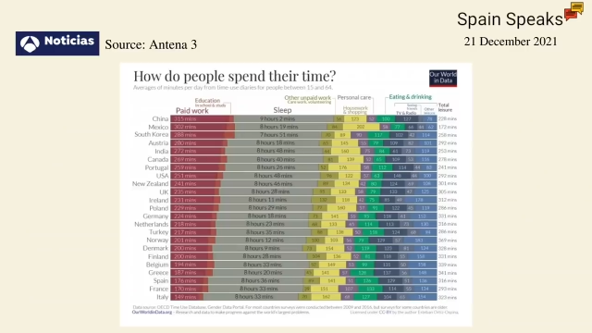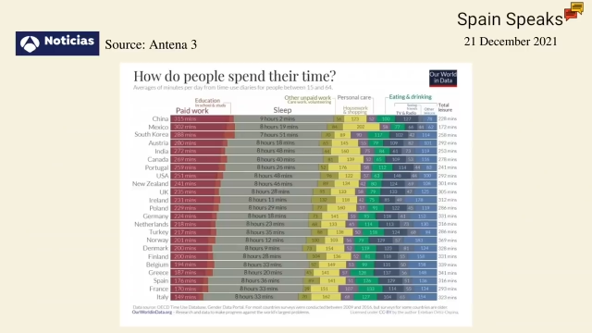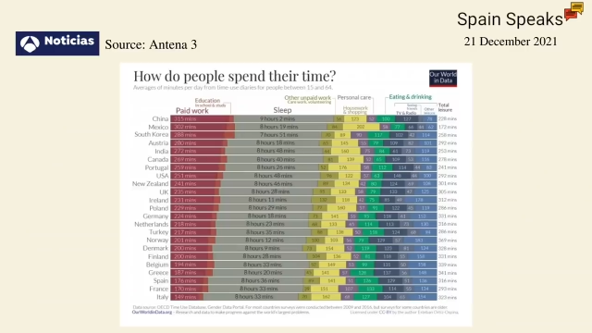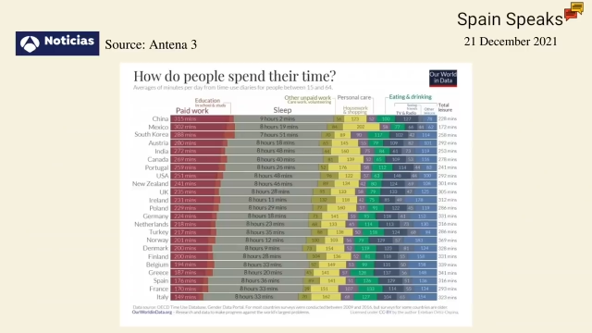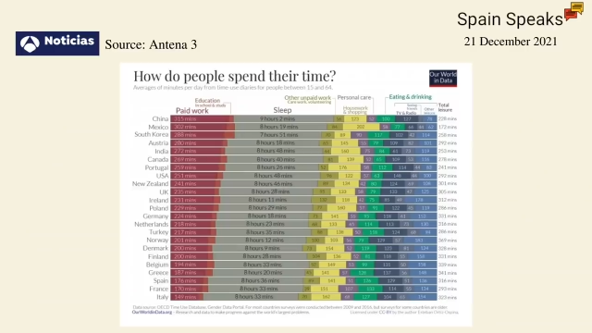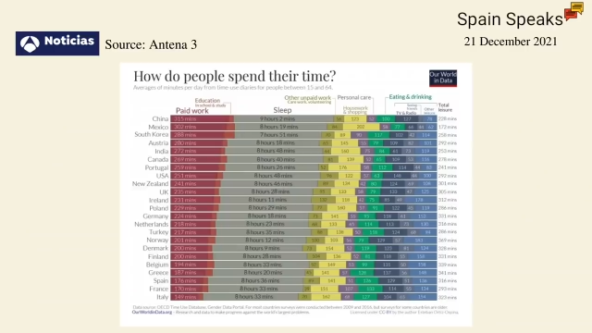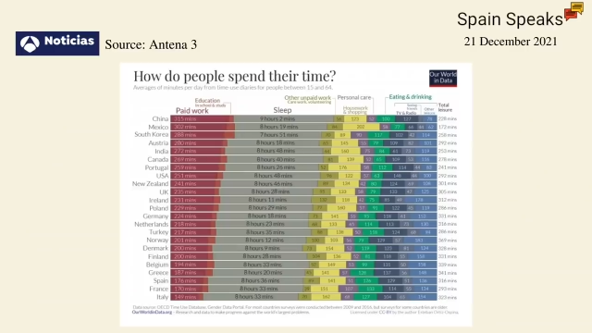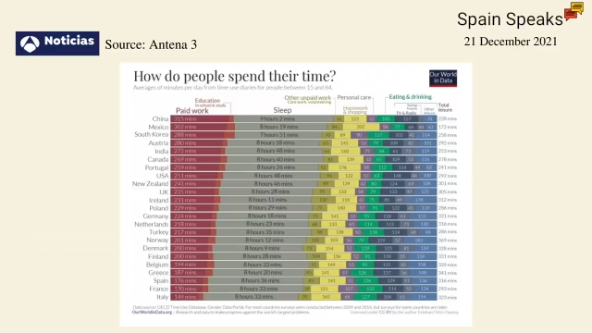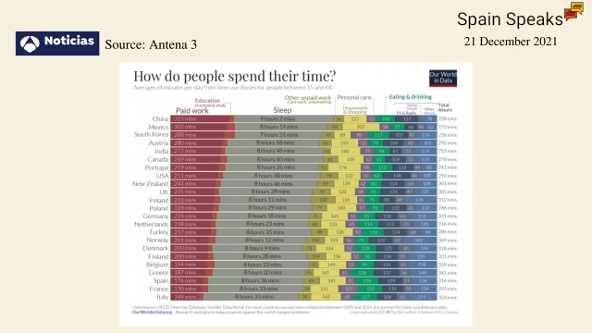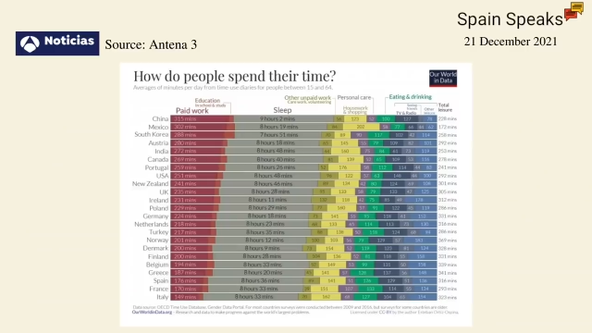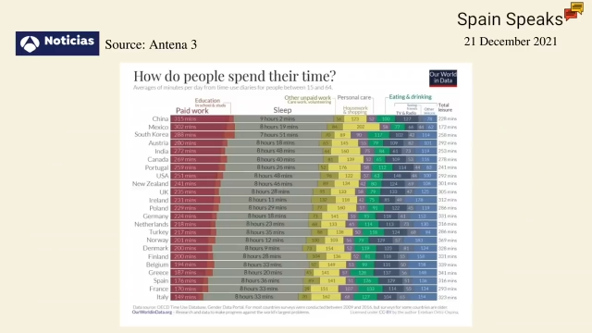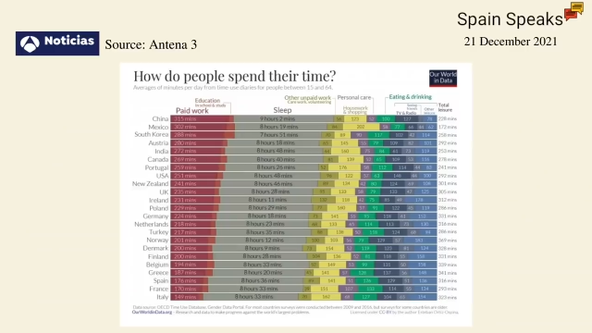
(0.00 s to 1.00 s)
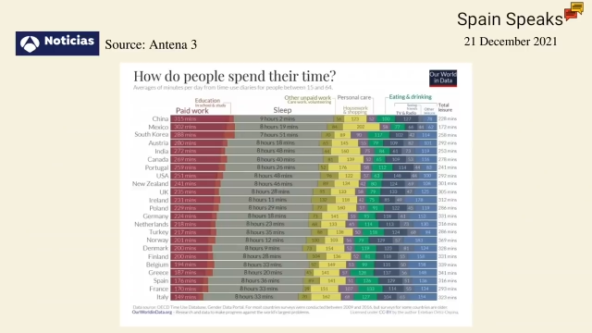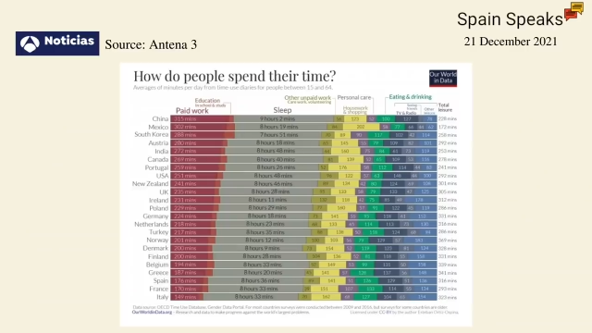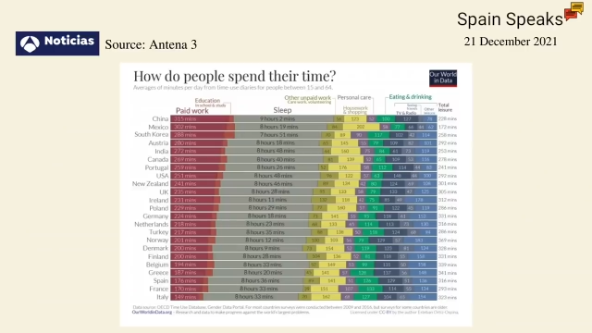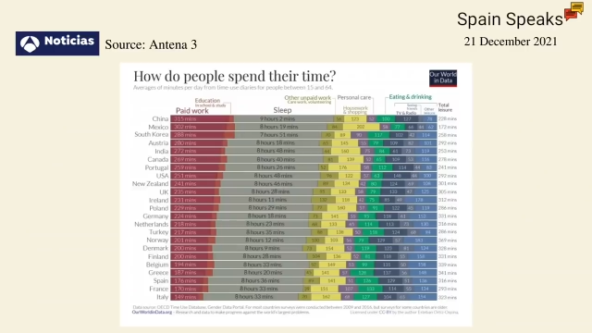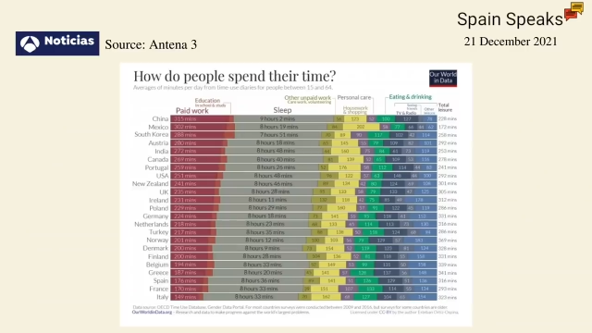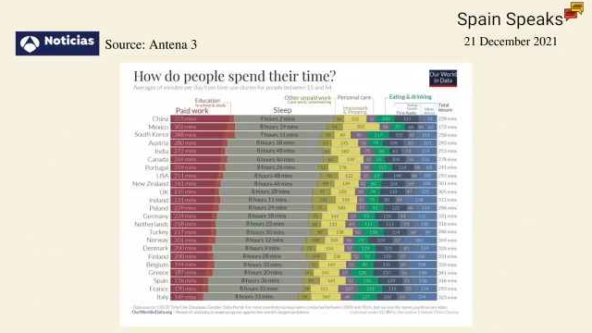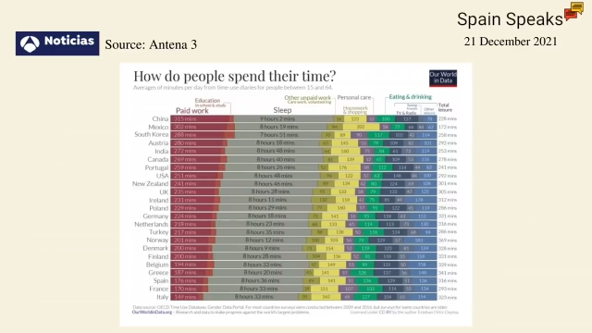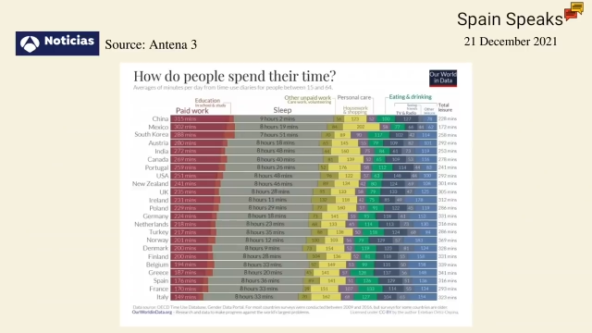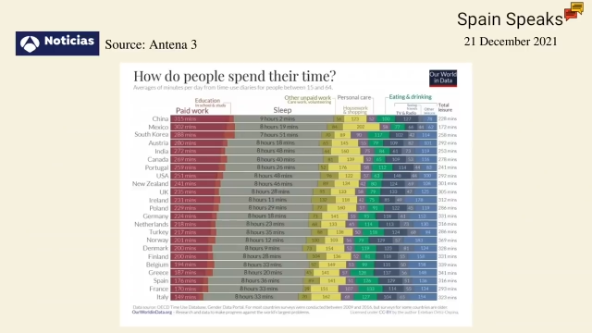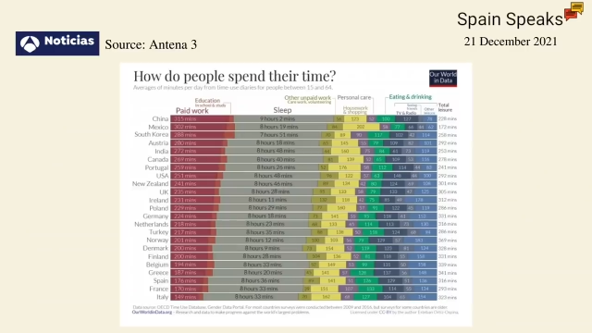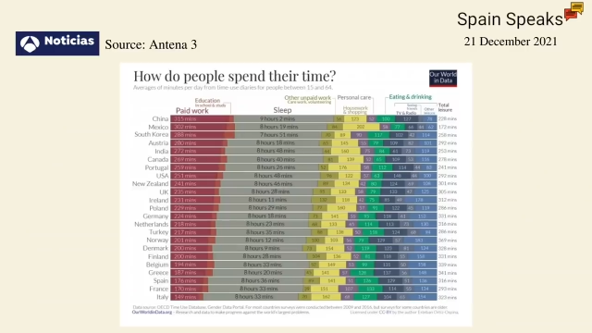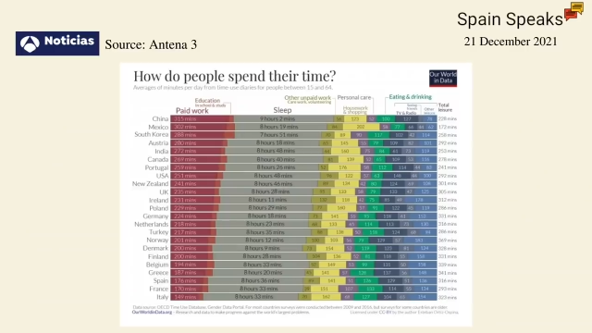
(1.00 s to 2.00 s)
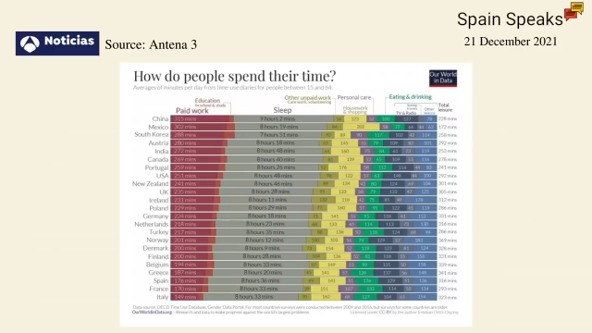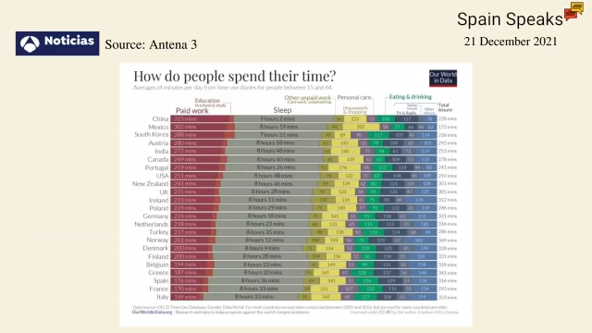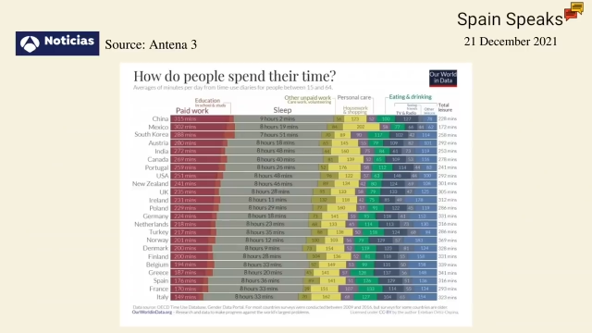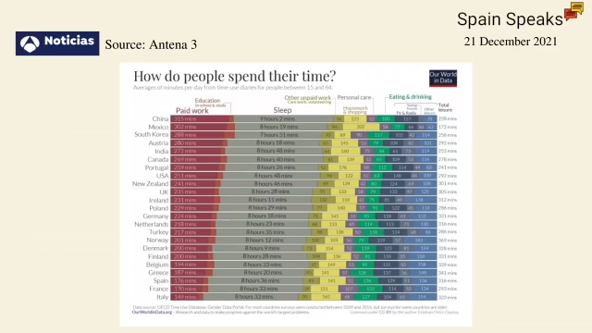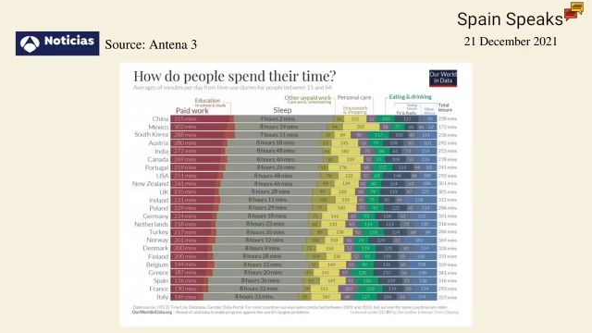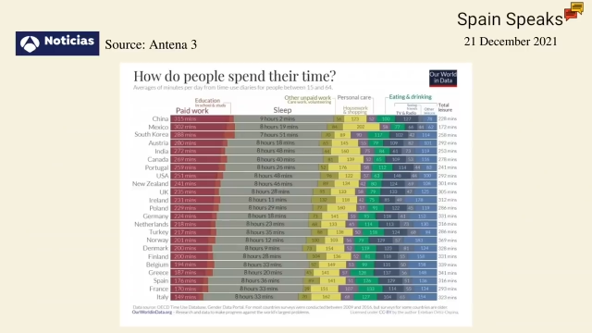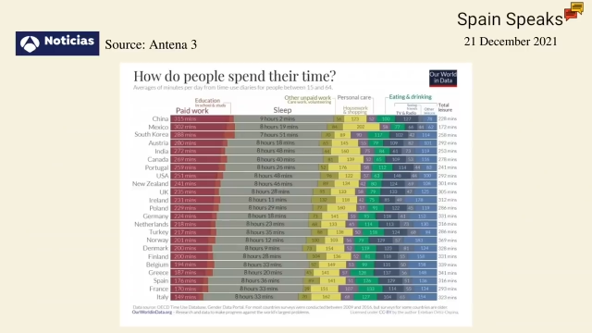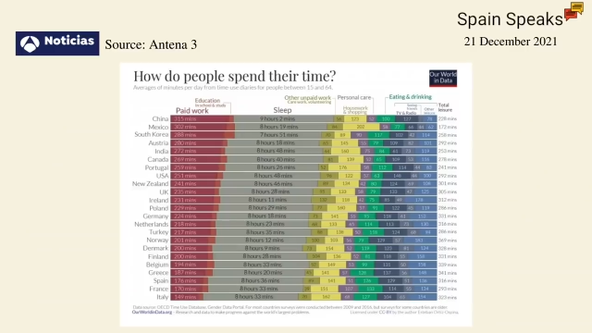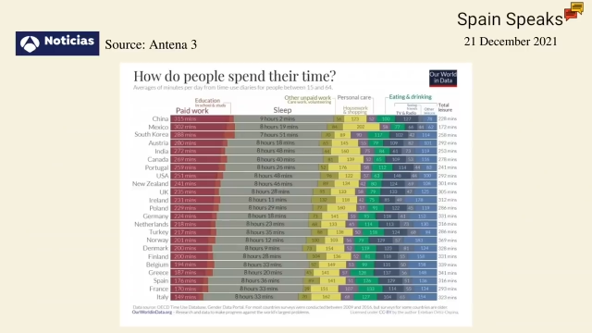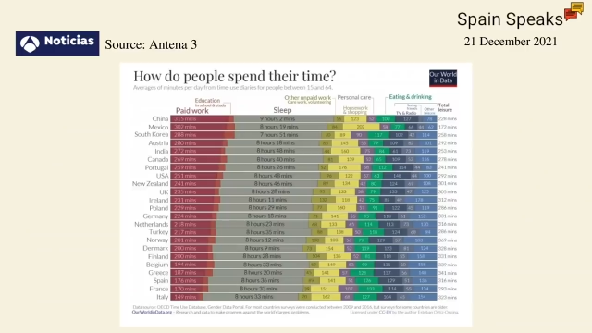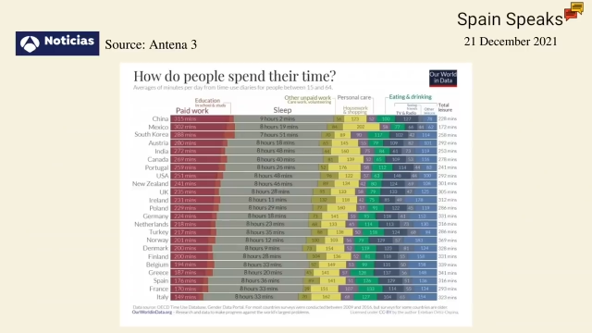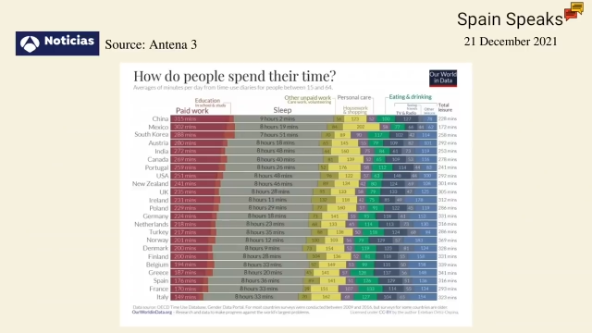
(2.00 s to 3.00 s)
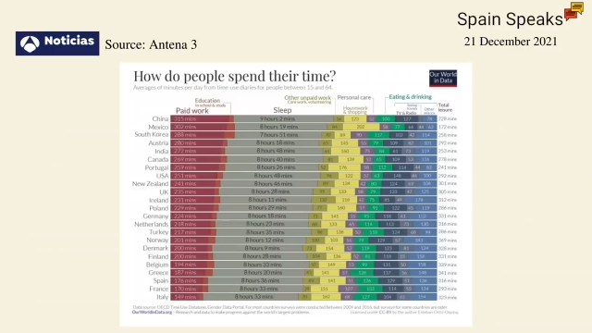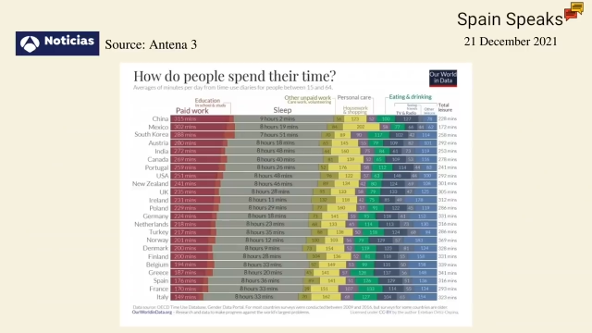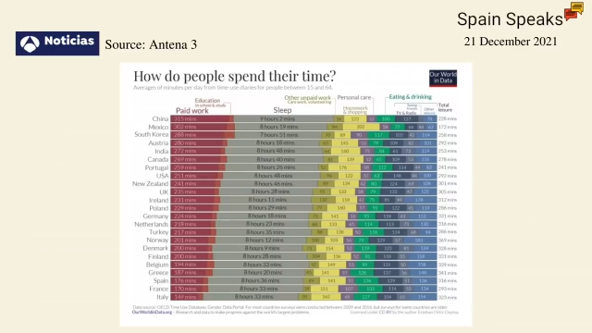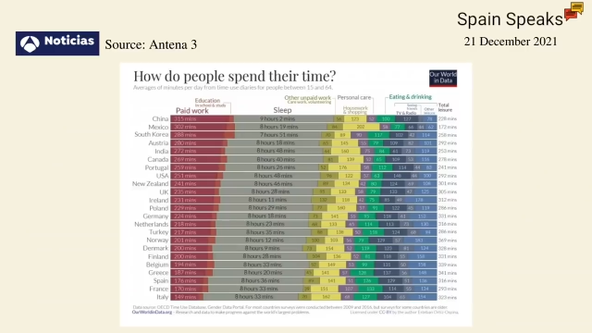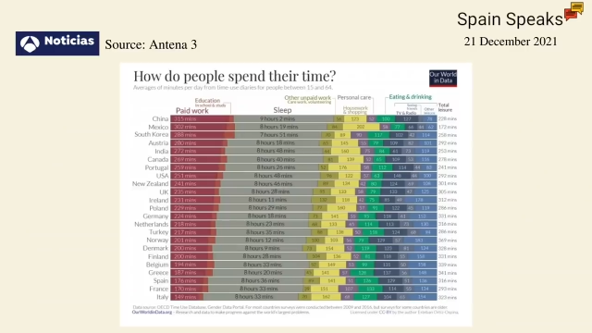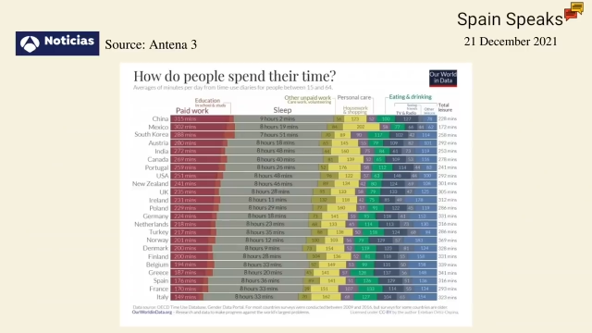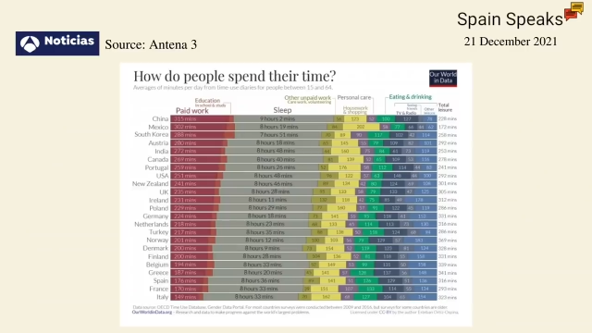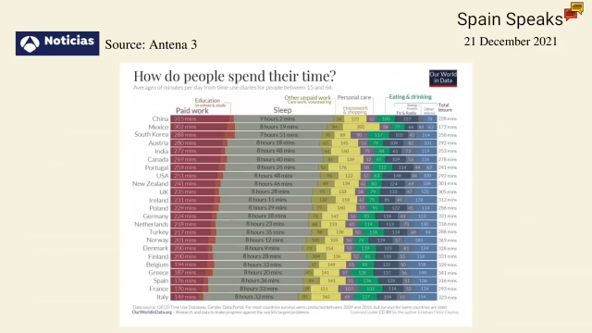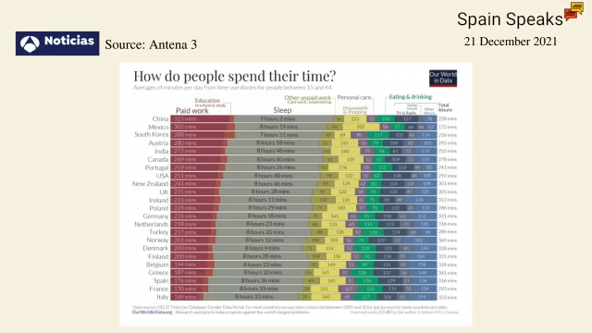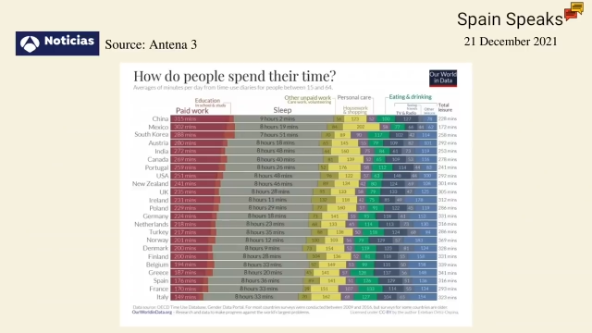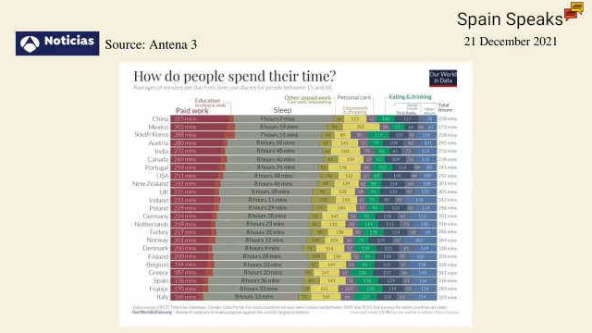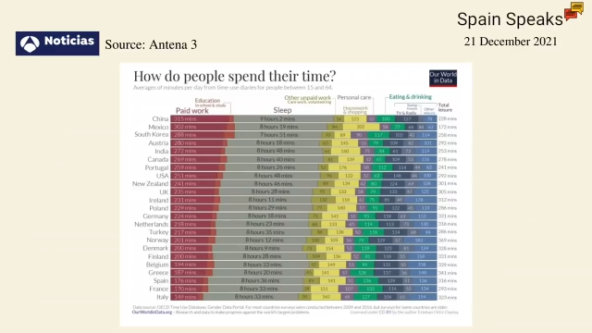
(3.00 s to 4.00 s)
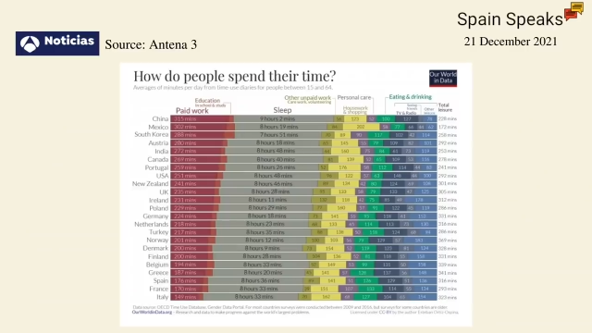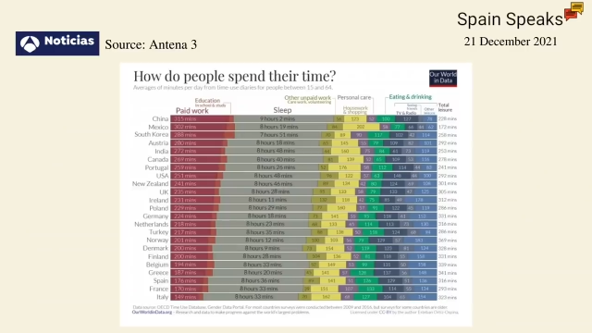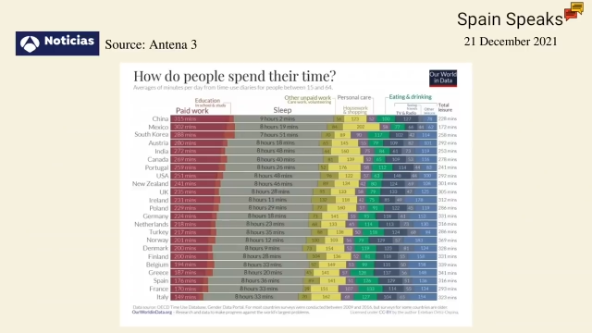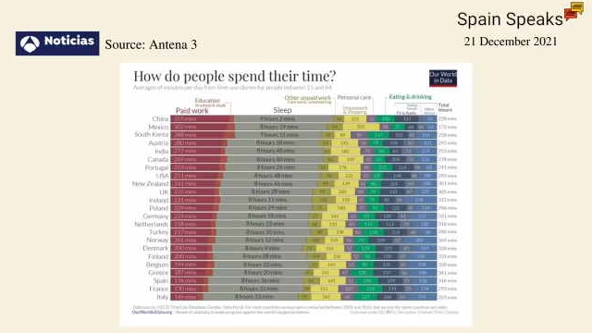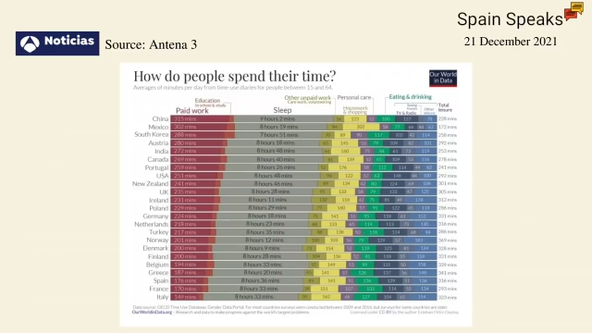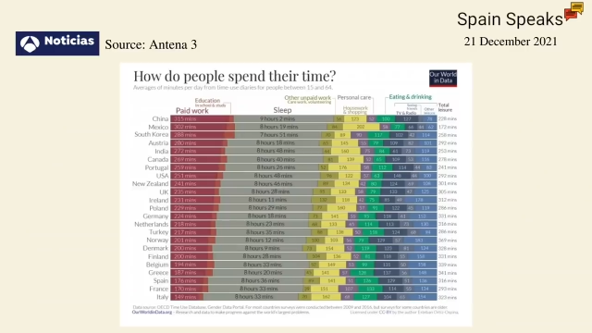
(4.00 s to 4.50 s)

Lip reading: (no speaker visible)